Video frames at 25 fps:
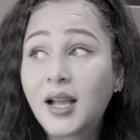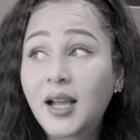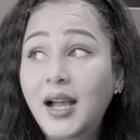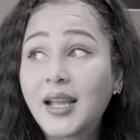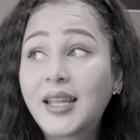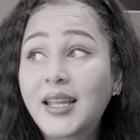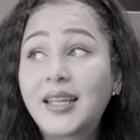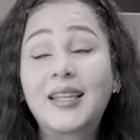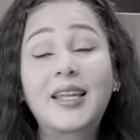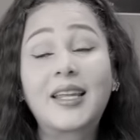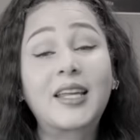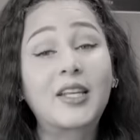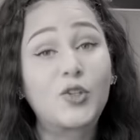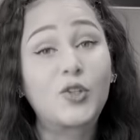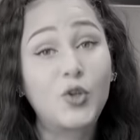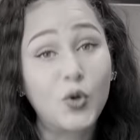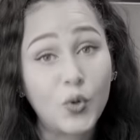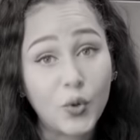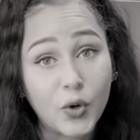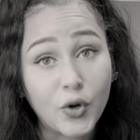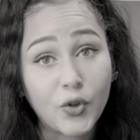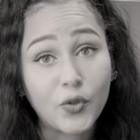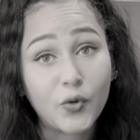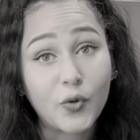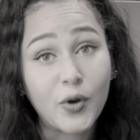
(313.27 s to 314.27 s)
I eat like two
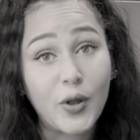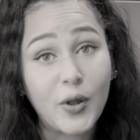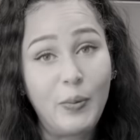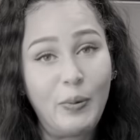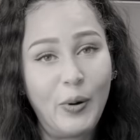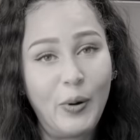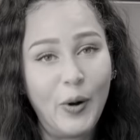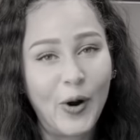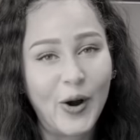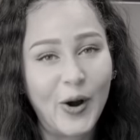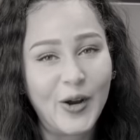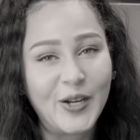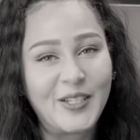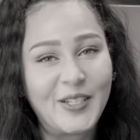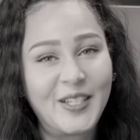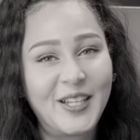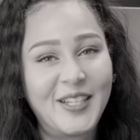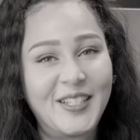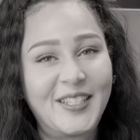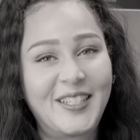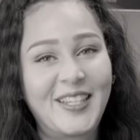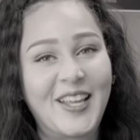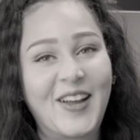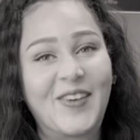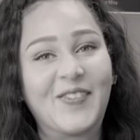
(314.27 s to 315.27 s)
or three
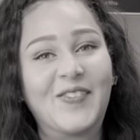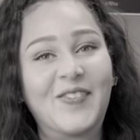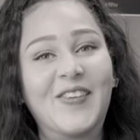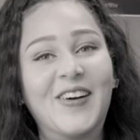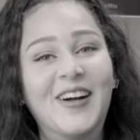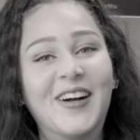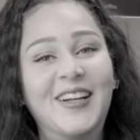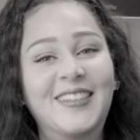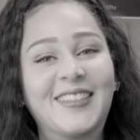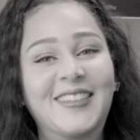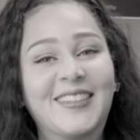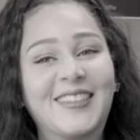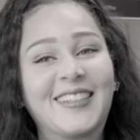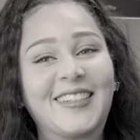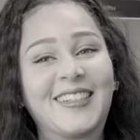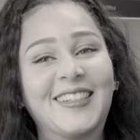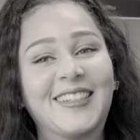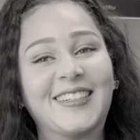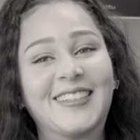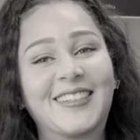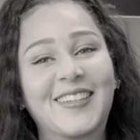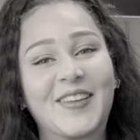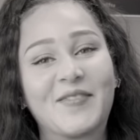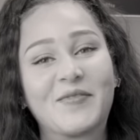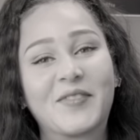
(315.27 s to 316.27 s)
portions at once
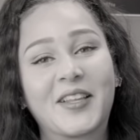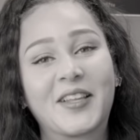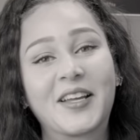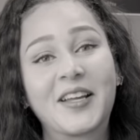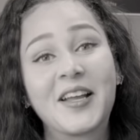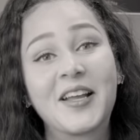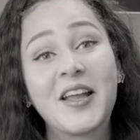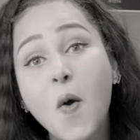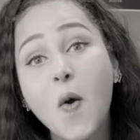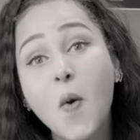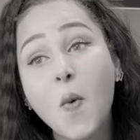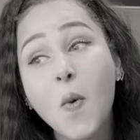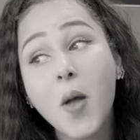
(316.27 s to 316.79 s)
because I'm like,